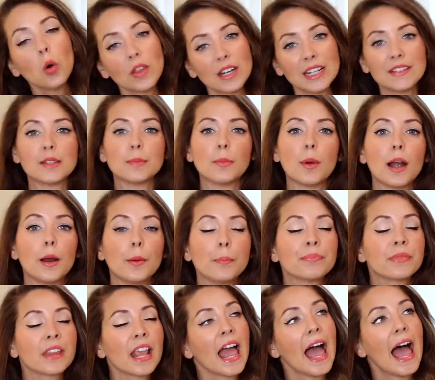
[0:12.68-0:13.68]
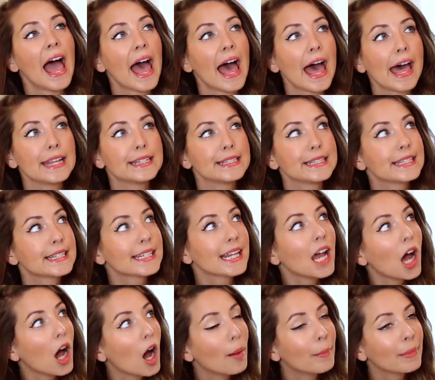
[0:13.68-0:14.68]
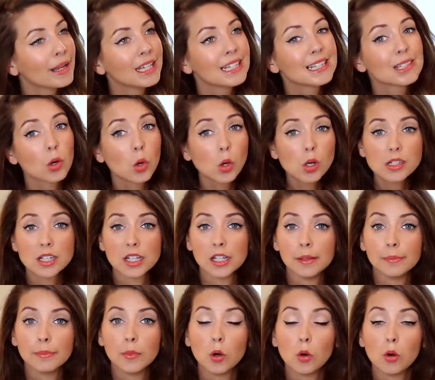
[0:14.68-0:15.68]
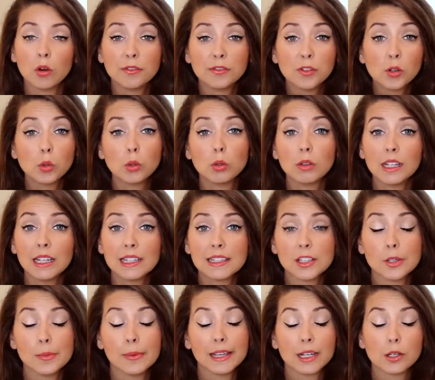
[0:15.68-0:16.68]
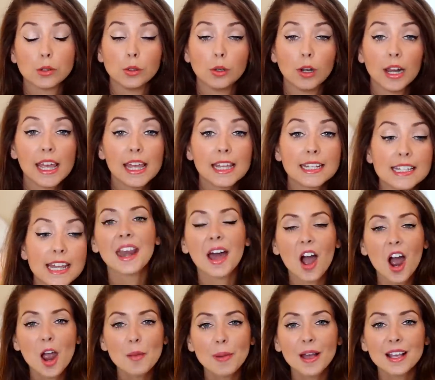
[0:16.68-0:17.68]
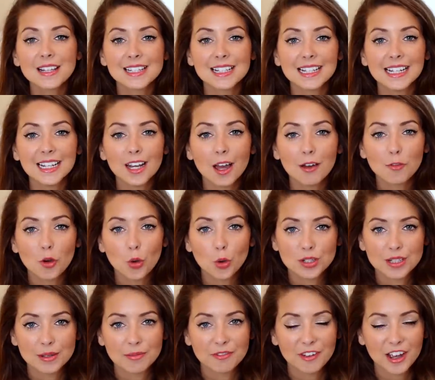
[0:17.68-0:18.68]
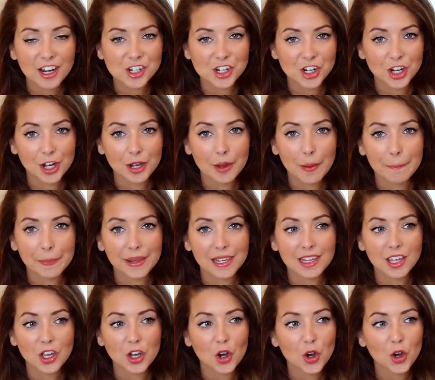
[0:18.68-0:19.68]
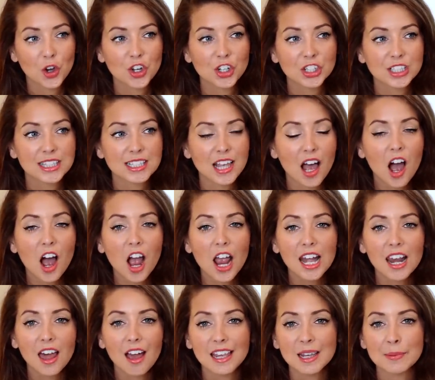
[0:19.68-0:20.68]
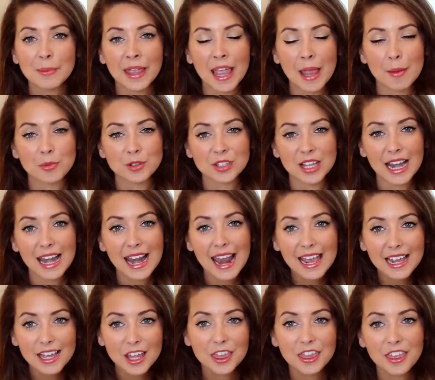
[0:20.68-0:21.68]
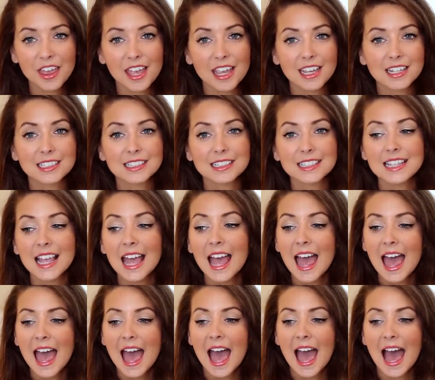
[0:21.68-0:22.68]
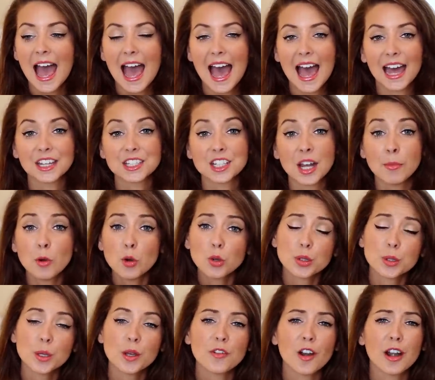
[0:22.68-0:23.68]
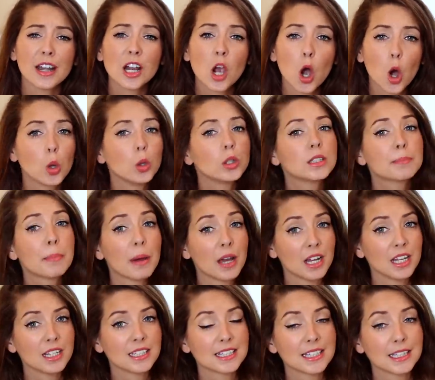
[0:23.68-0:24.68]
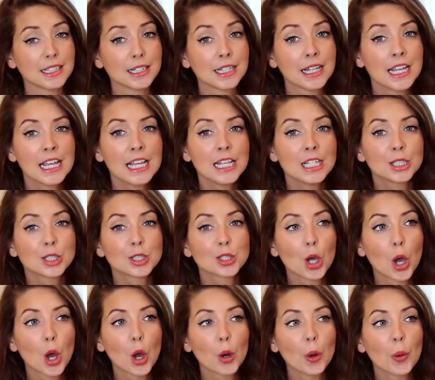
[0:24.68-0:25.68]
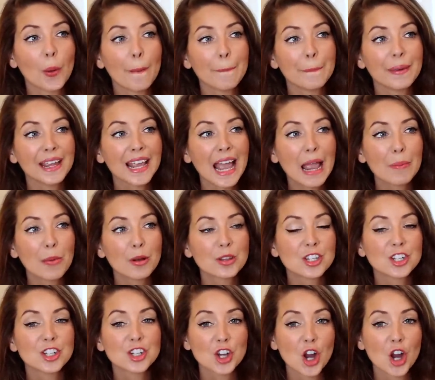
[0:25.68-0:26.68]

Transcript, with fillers: All the leaves are brown and um, it's autumn or fall as you may call it. Now I personally love autumn fashion because I like being able to layer things and I'm also a very cold person so being able to